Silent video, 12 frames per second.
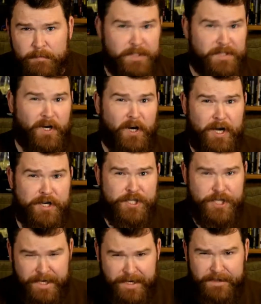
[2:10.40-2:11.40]
But the hawk
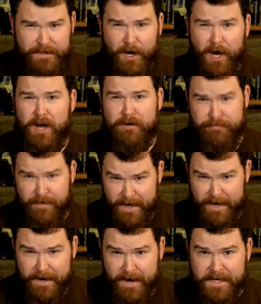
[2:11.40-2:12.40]
shit hit the Hawk
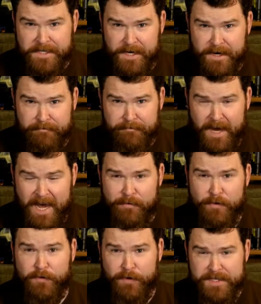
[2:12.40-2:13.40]
fan in 1985
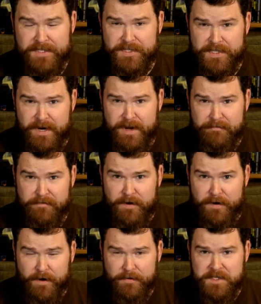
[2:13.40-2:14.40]
with Crisis on
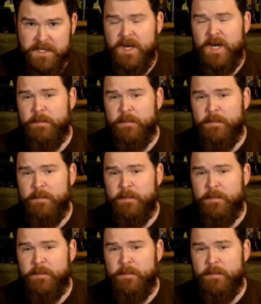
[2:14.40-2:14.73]
Infinite Earths,